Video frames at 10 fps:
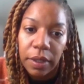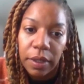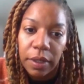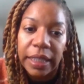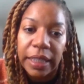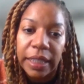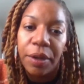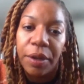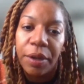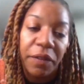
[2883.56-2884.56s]
the narrowing
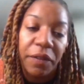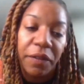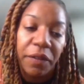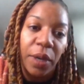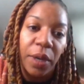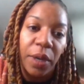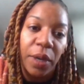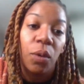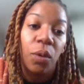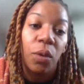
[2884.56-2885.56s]
of airways or
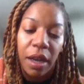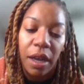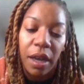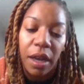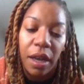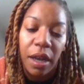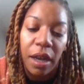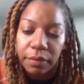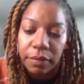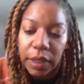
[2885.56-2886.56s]
of
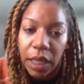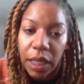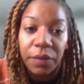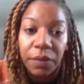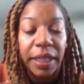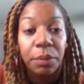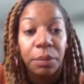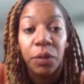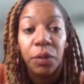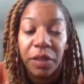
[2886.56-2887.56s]
like the
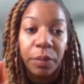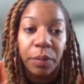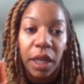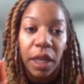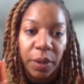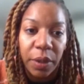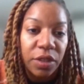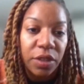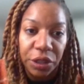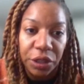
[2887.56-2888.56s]
movement of blood, so our
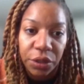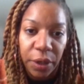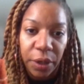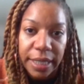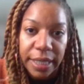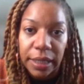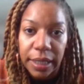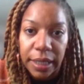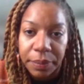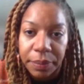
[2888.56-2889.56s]
circulatory
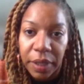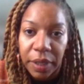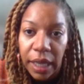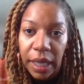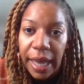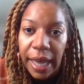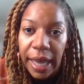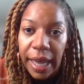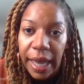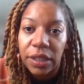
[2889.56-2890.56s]
system. And so
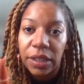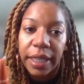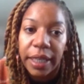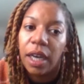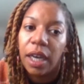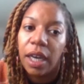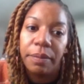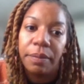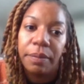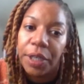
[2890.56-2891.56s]
that can
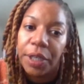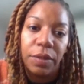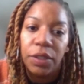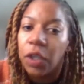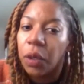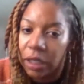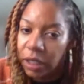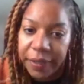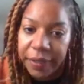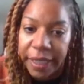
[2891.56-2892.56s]
come from so
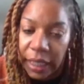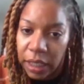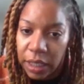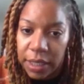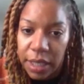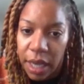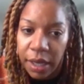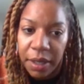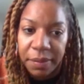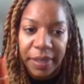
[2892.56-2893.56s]
many different things.
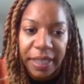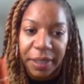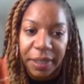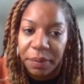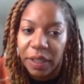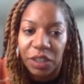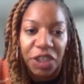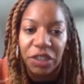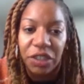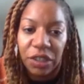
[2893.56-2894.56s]
It can be
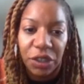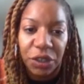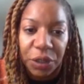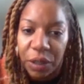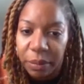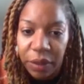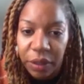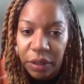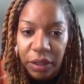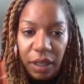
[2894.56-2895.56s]
changes in your
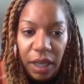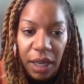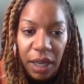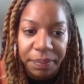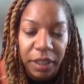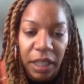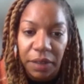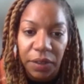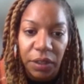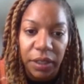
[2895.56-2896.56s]
hormonal
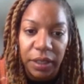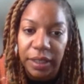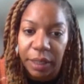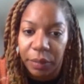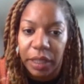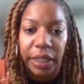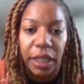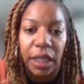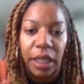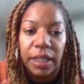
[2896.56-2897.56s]
levels. It can be
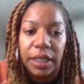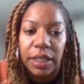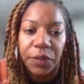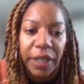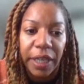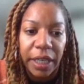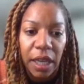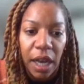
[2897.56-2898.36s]
different